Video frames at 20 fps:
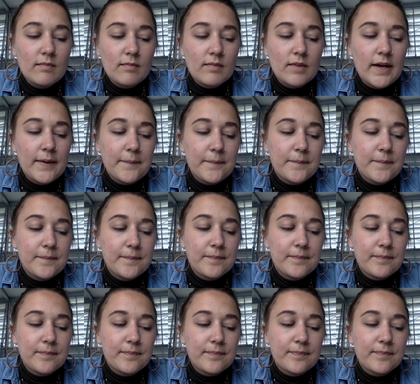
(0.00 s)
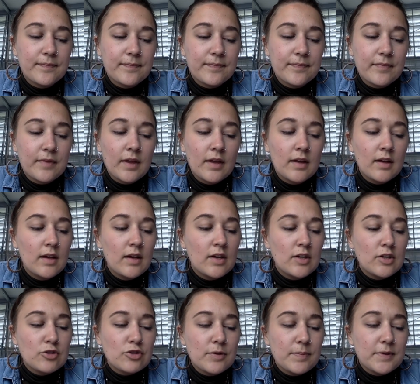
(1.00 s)
Yep.
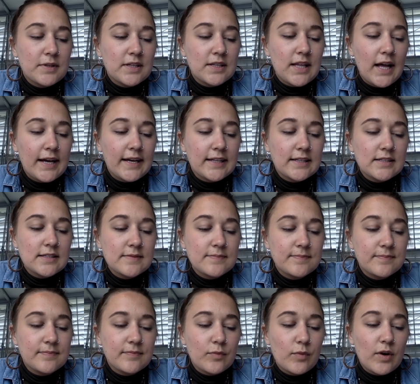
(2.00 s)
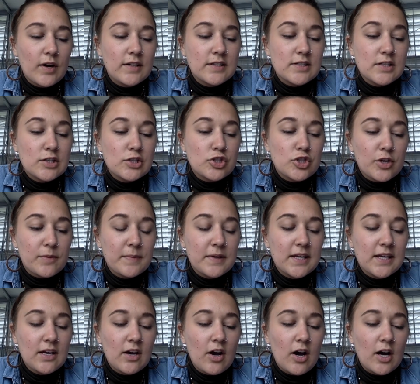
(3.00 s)
Triple Alliance was
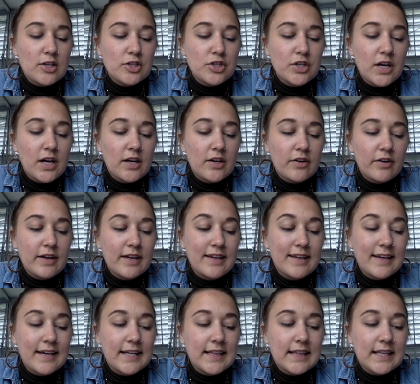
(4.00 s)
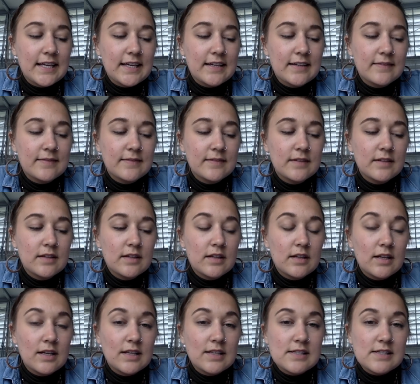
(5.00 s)
Germany, Austria-Hungary, and Italy
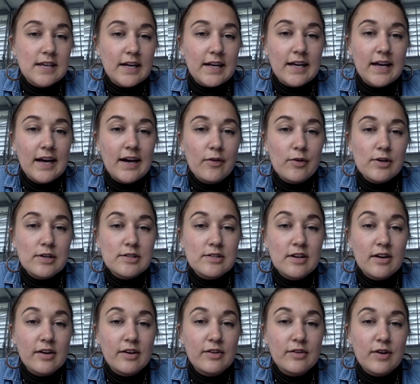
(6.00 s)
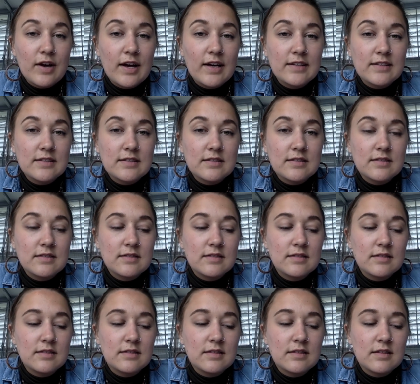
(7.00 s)
in second hour. Sorry, you guys.
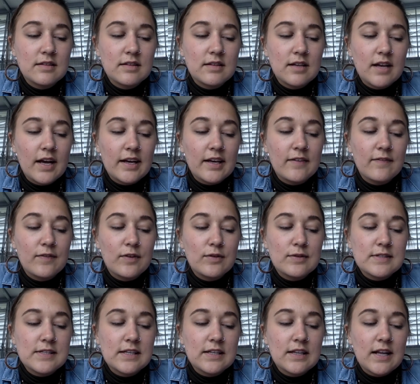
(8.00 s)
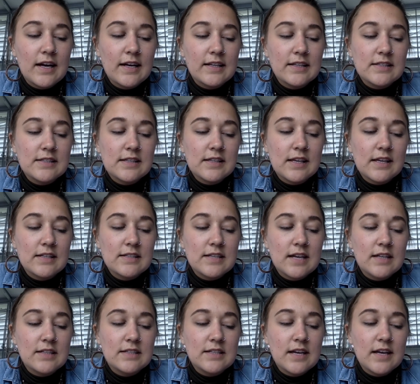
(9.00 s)
I confused the alliance and the
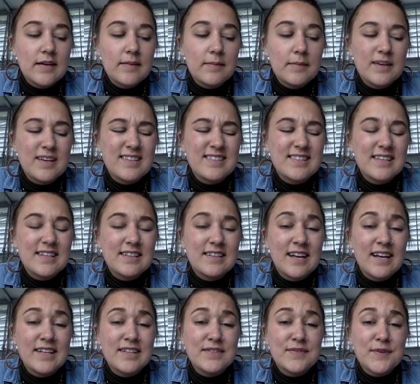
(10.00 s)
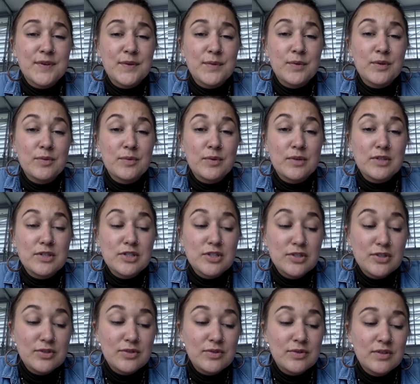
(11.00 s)
Entente because the alliance for World War
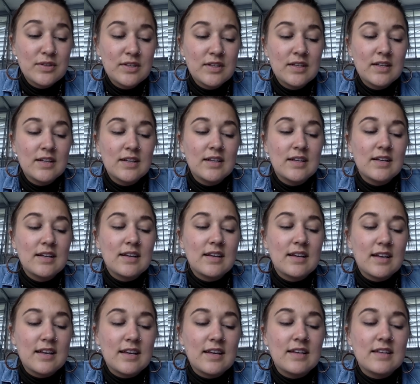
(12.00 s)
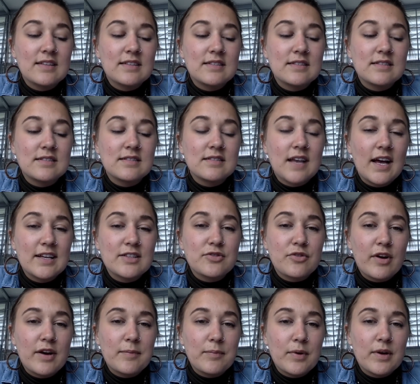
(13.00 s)
II has
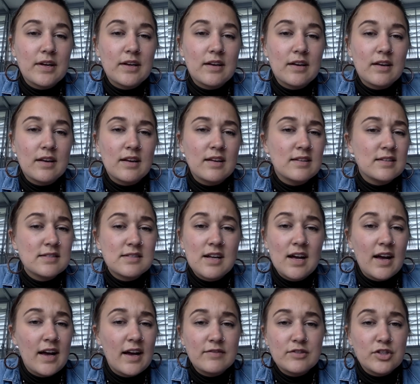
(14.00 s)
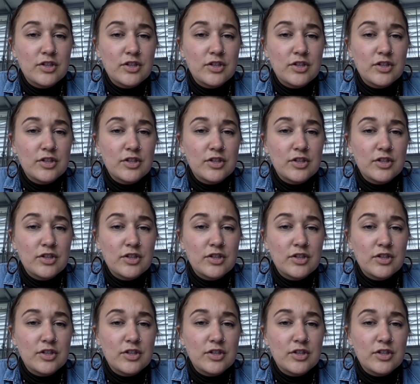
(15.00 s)
Great Britain and does not have